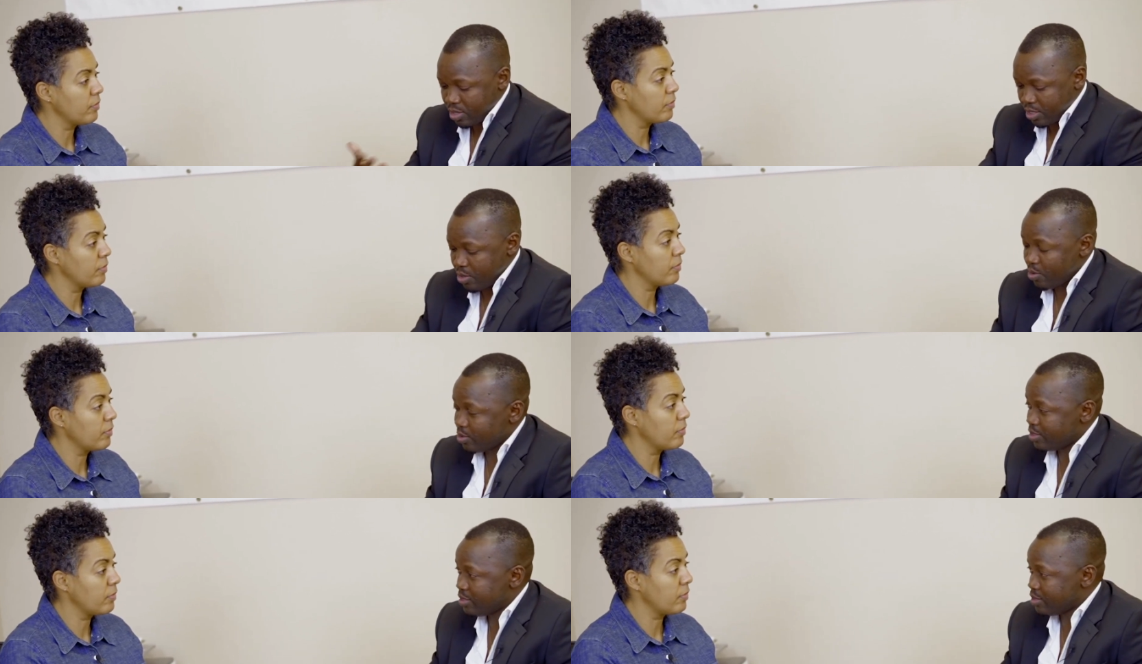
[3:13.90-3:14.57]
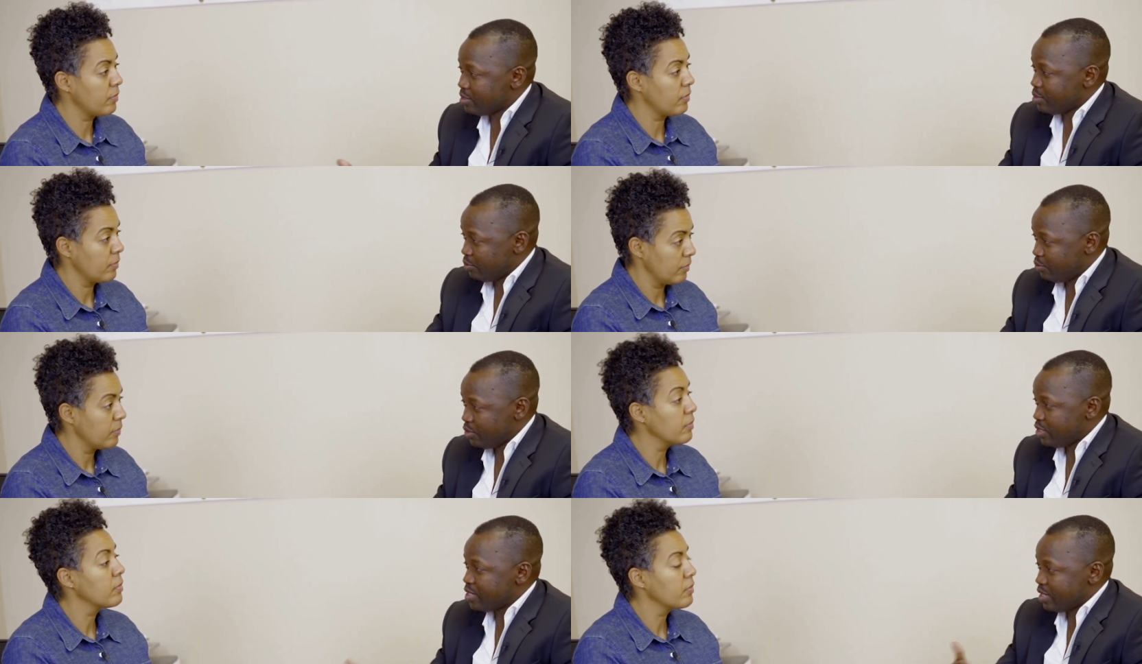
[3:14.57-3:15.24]
Speaker 1: the audience
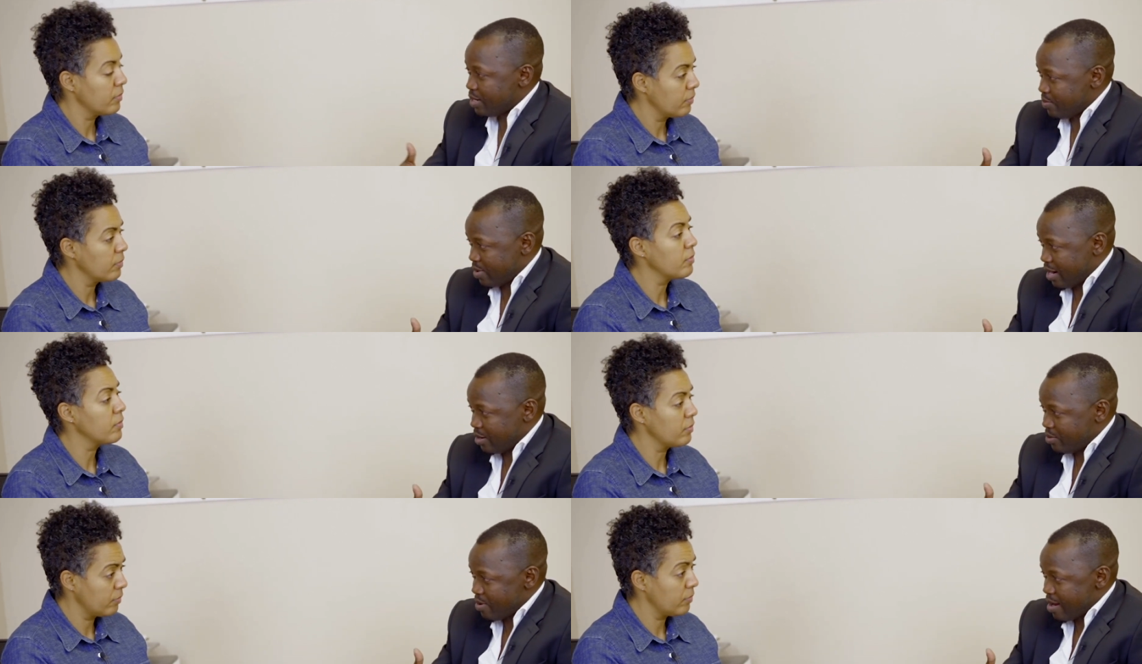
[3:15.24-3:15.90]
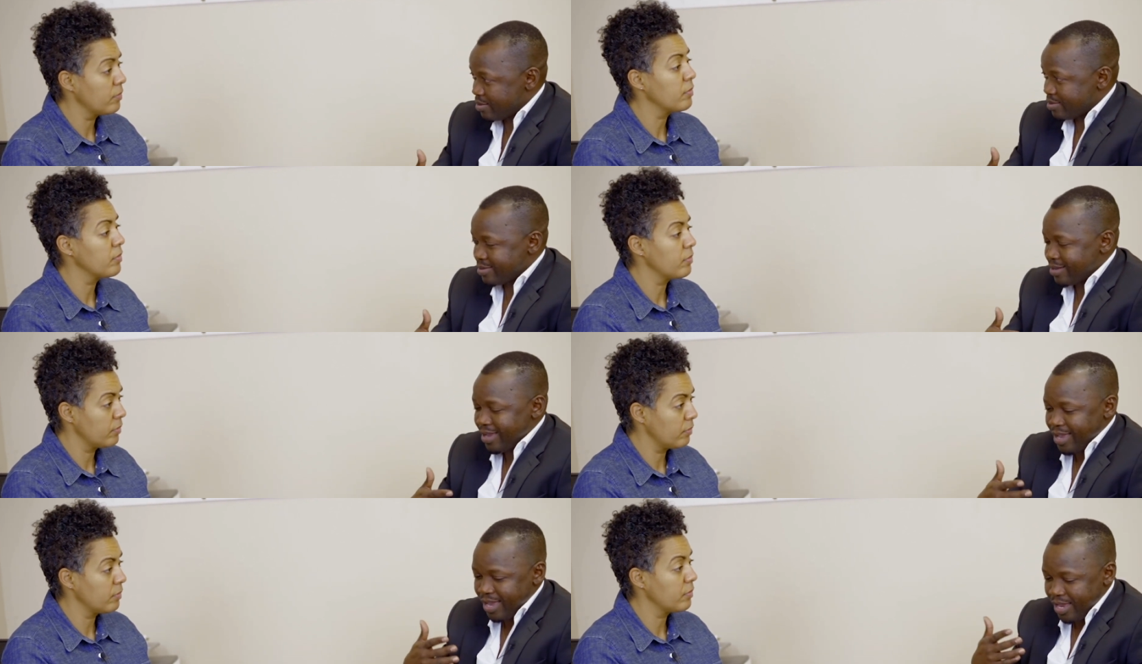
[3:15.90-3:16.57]
refugees and the migrants
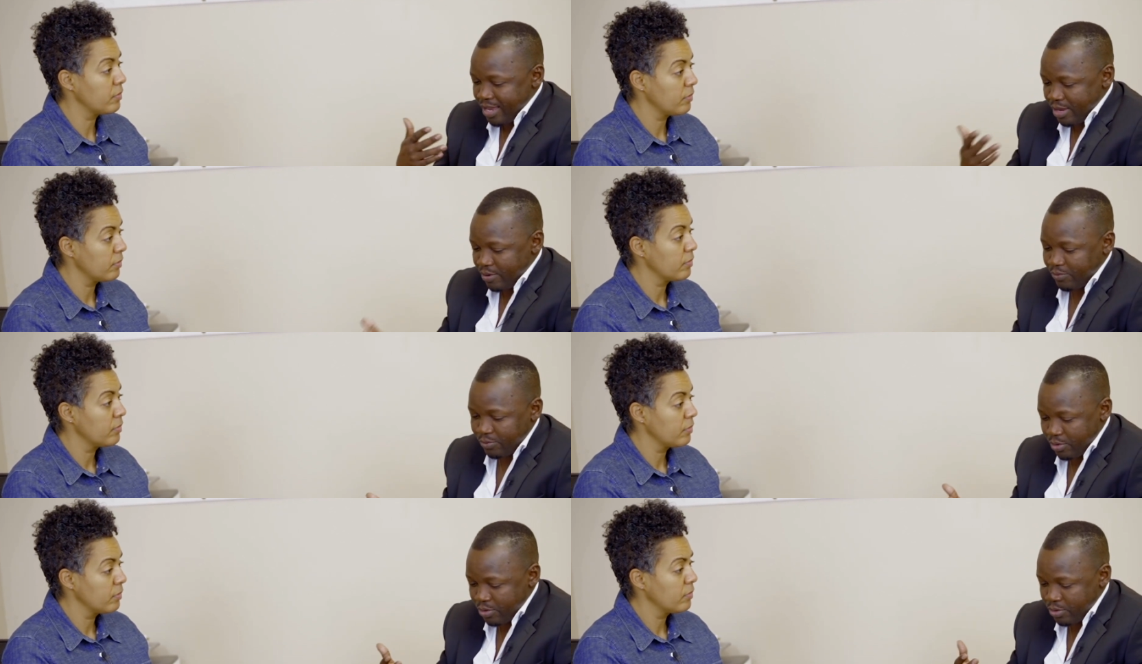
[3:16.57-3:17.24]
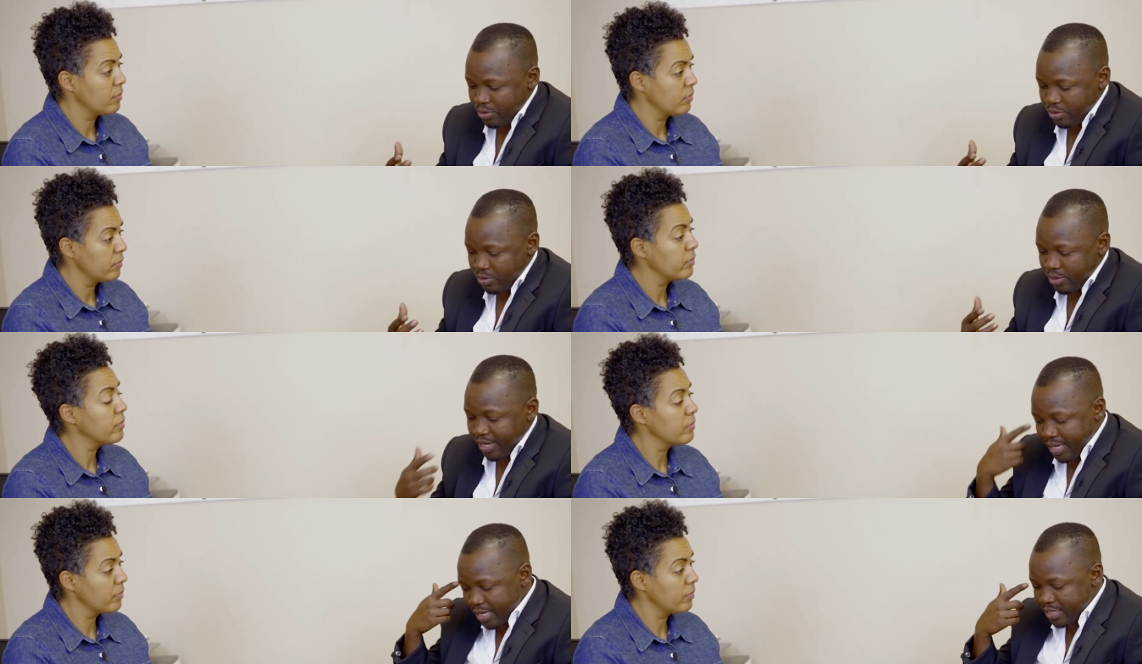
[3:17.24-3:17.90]
if you
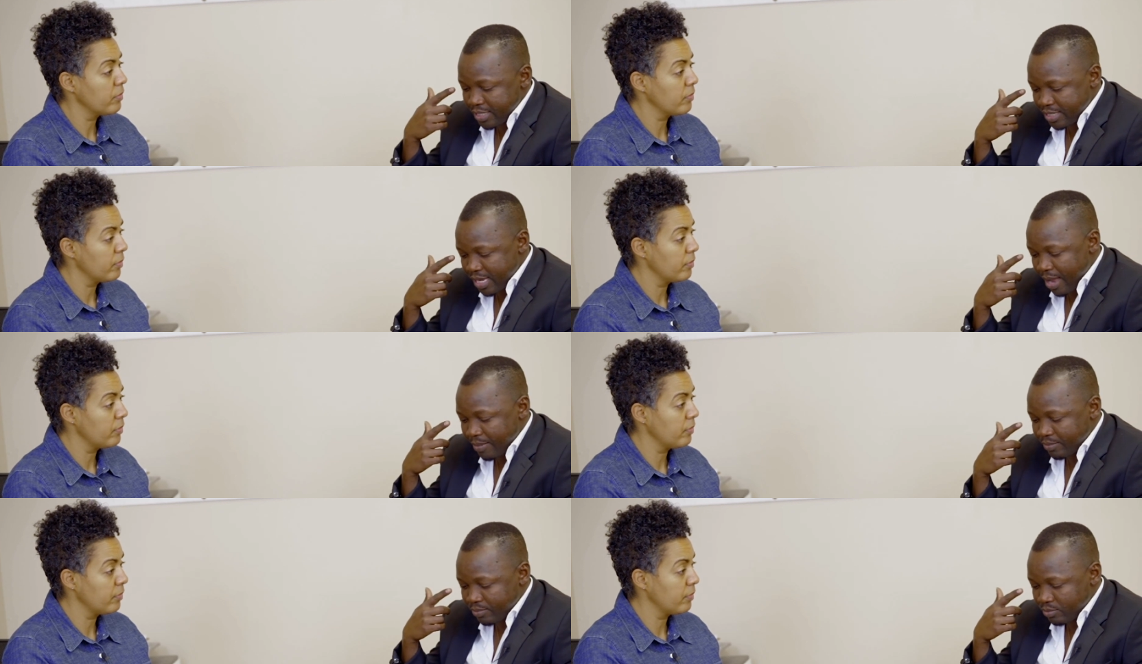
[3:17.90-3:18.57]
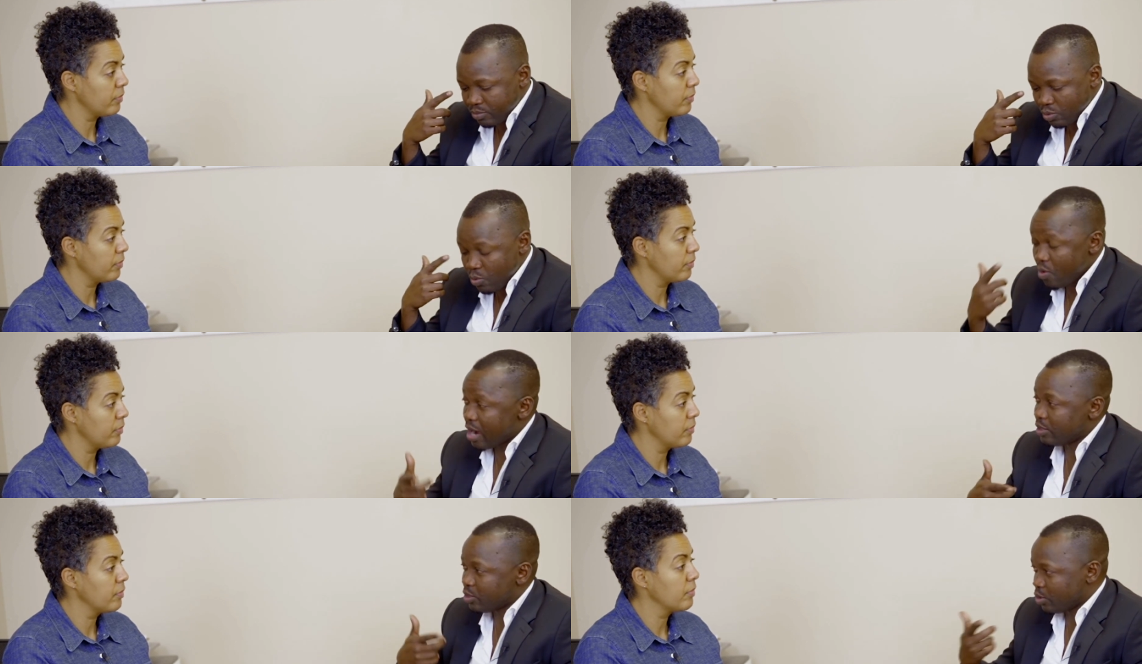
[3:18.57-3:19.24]
hear someone
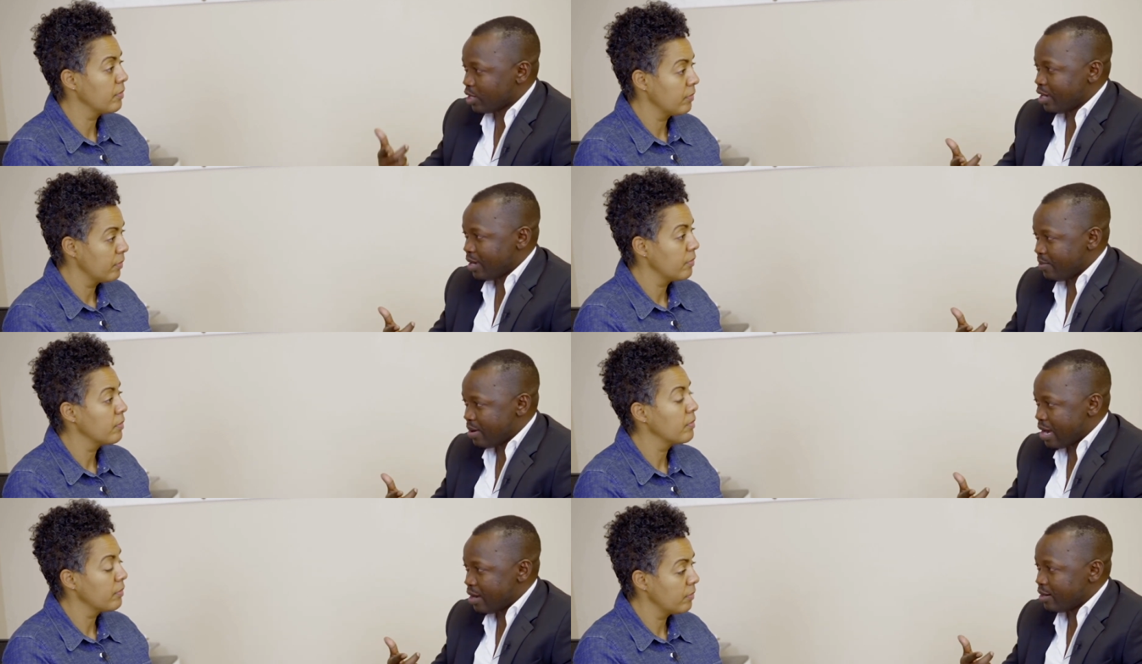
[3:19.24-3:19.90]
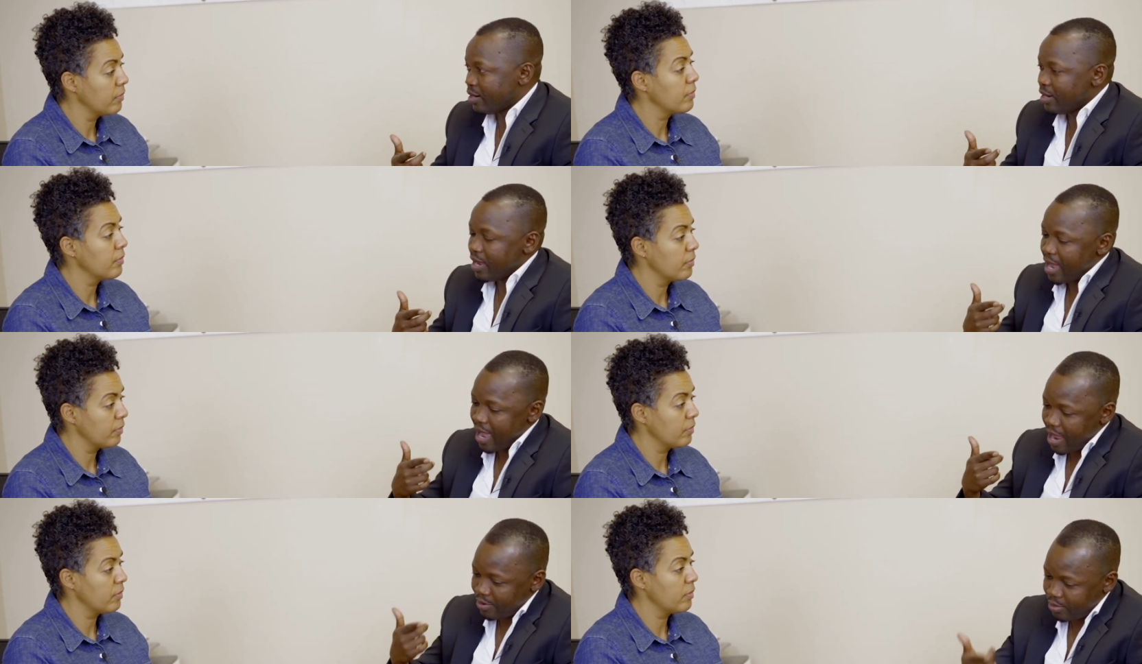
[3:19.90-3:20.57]
talking about
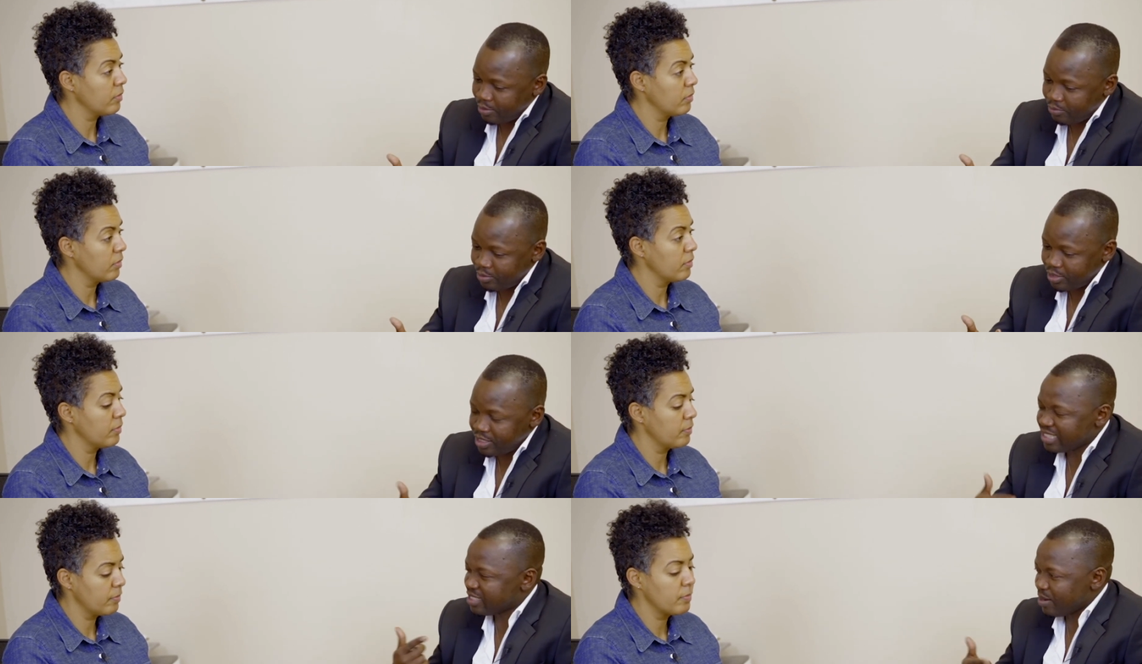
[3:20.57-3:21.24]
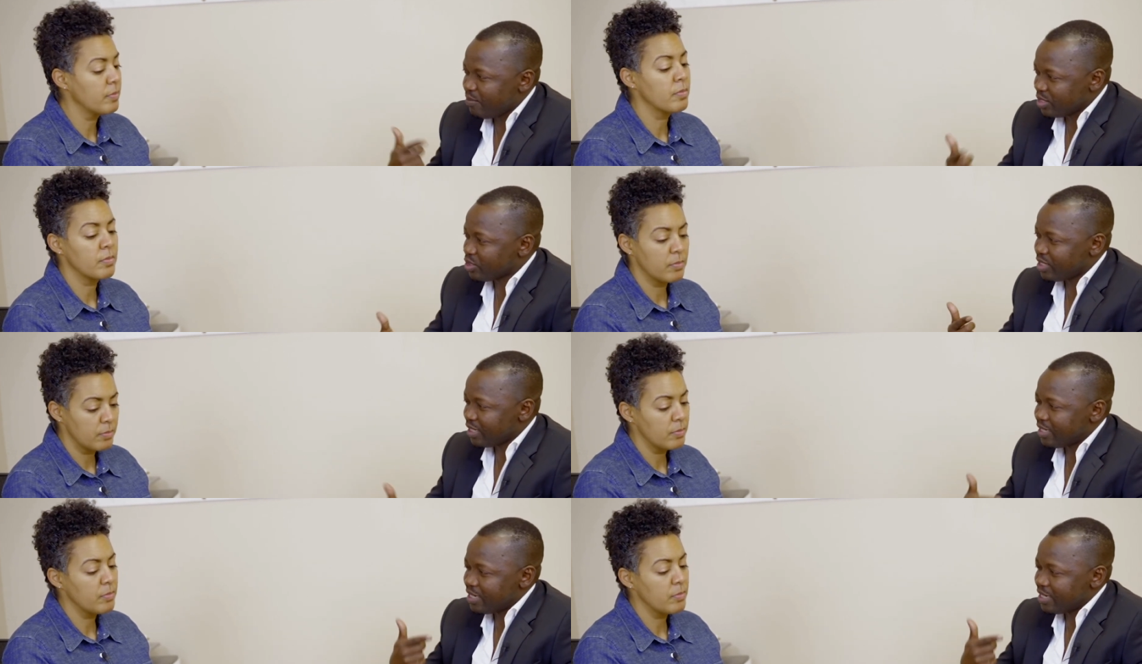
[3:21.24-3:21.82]
a refugee, just a mention of